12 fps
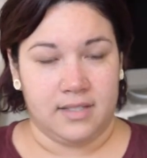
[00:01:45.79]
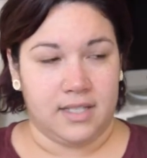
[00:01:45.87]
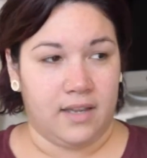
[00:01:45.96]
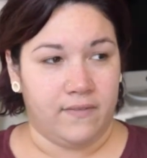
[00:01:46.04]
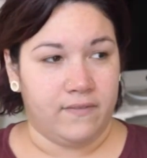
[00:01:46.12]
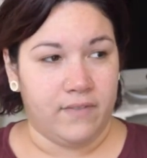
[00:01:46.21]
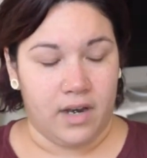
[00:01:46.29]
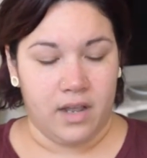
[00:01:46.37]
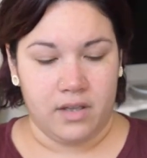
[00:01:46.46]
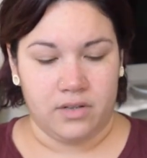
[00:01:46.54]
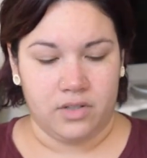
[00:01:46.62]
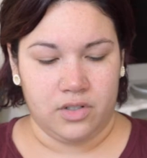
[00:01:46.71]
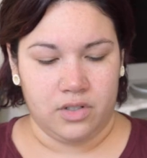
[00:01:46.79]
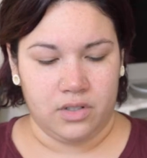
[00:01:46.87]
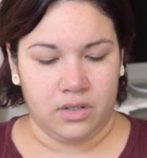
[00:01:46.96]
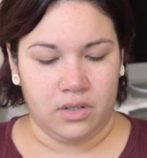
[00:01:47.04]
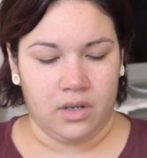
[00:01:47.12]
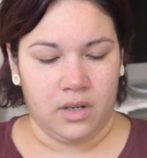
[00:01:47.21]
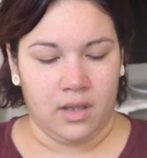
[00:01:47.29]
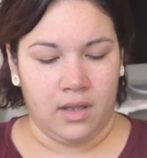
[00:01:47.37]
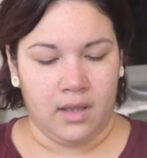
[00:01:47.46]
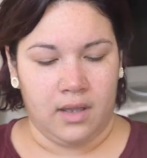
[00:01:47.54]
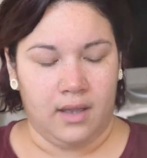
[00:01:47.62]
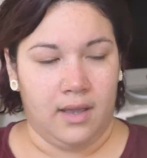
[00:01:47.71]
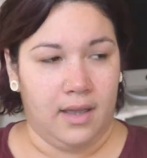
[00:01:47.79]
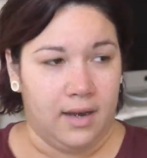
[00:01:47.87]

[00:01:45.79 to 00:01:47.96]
skin finish,